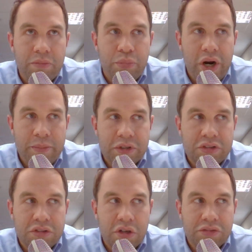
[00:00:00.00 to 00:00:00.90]

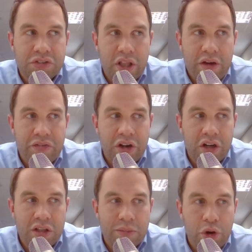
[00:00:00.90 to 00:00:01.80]
premise of South Africa
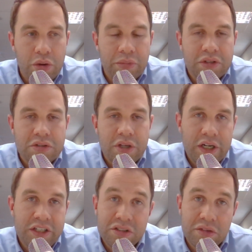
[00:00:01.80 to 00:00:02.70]
at the moment,
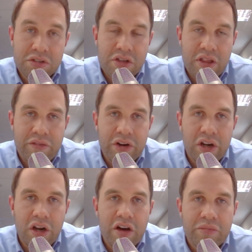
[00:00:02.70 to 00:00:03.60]
at least of the South
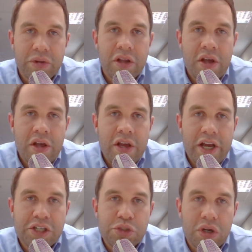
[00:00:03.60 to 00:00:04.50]
African government,
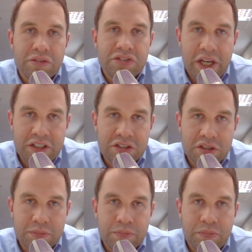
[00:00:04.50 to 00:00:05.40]
is one of
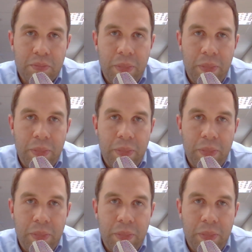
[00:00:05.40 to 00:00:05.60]
statism,